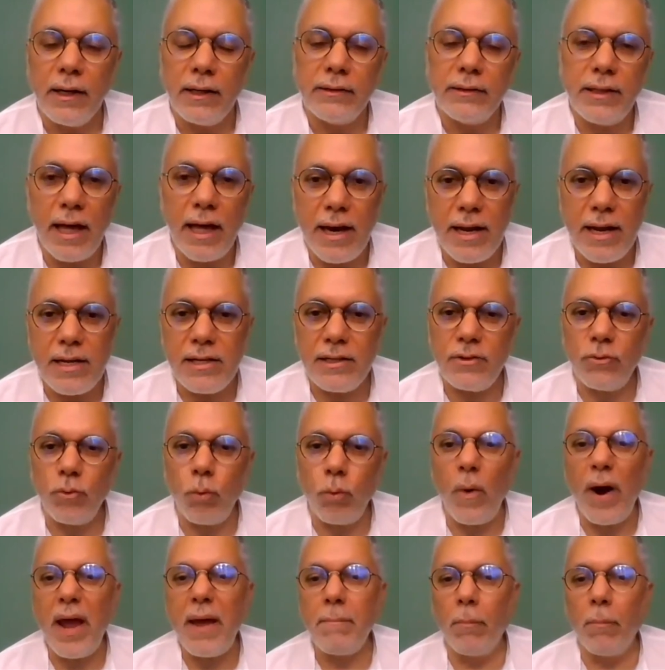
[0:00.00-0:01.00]
there is
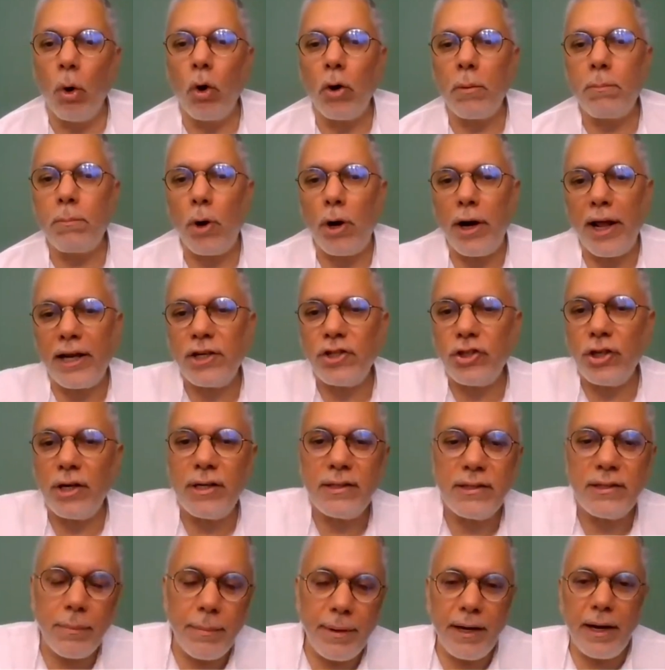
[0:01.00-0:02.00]
way more
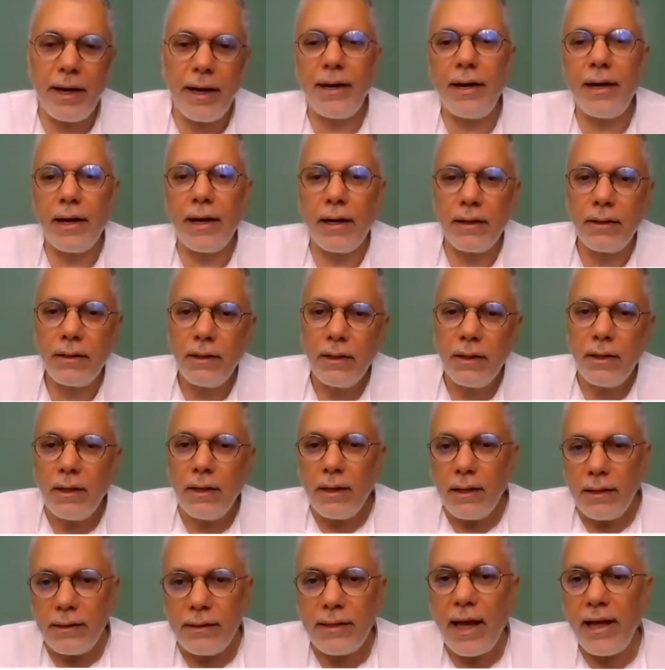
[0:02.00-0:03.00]
protectionism in India
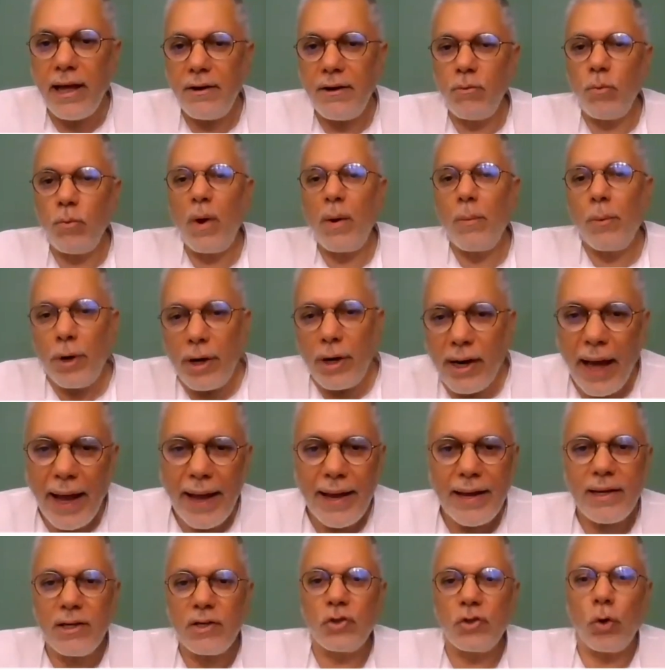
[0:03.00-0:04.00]
than we would
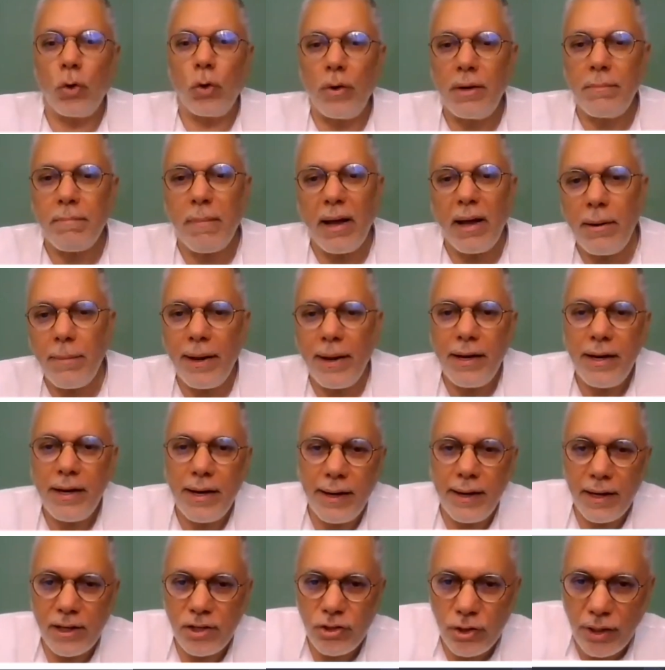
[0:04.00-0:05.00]
like. So in many, many
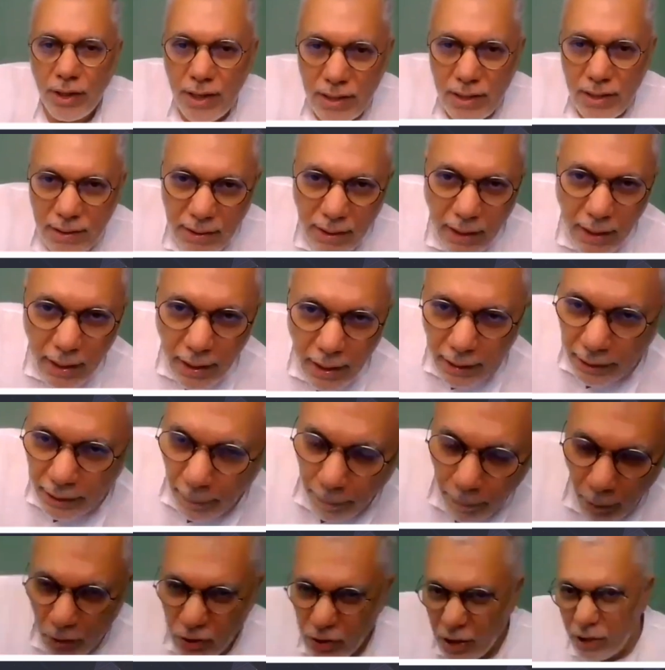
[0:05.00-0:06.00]
industries, the
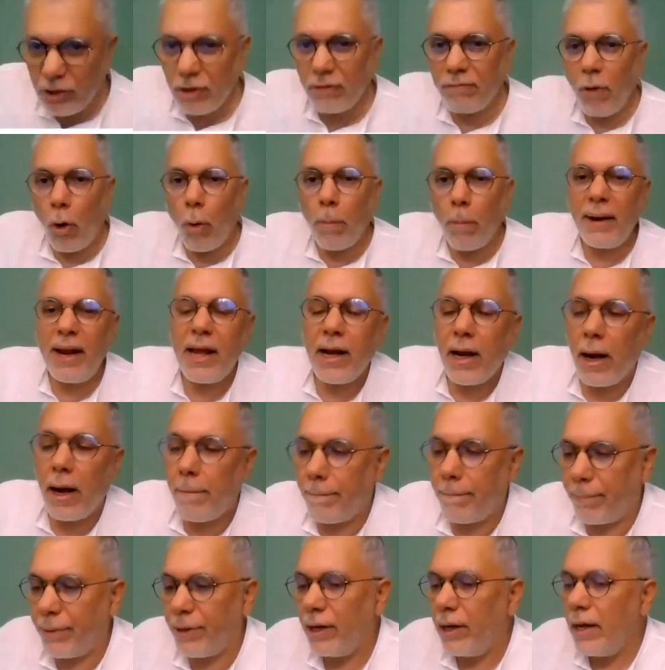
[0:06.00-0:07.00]
process of opening
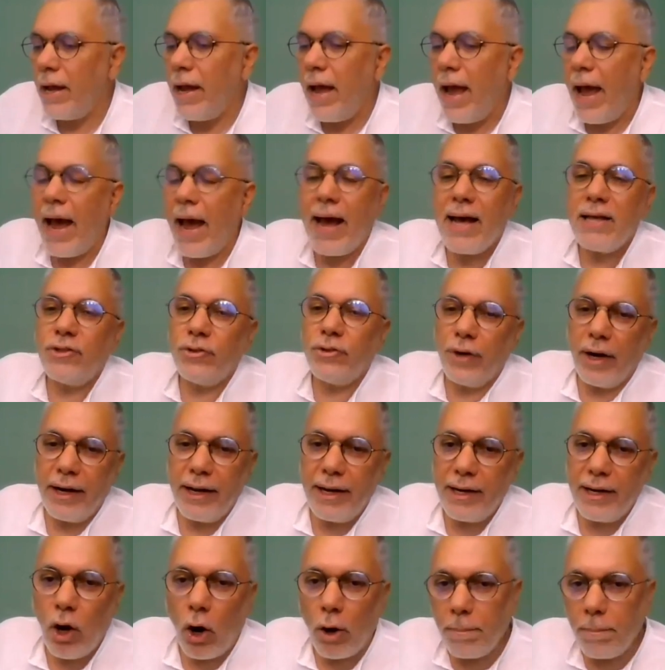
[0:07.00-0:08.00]
up has really
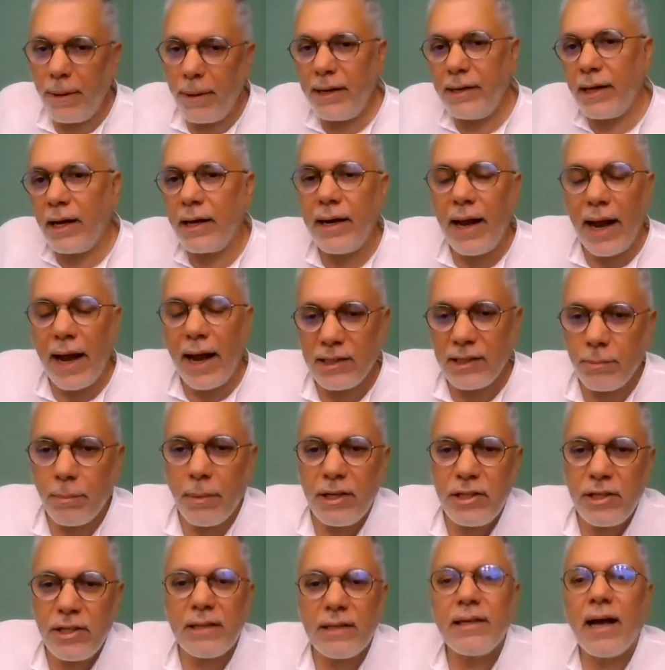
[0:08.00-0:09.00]
not been done as
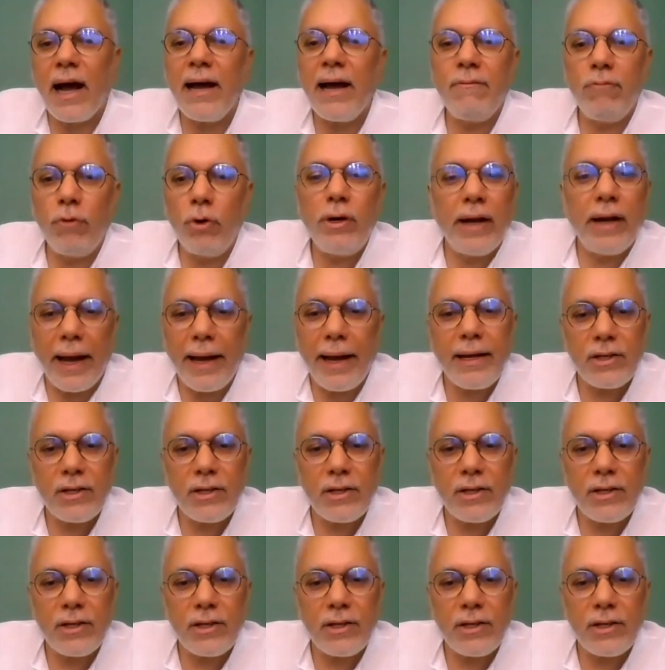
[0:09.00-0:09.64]
much as I would like.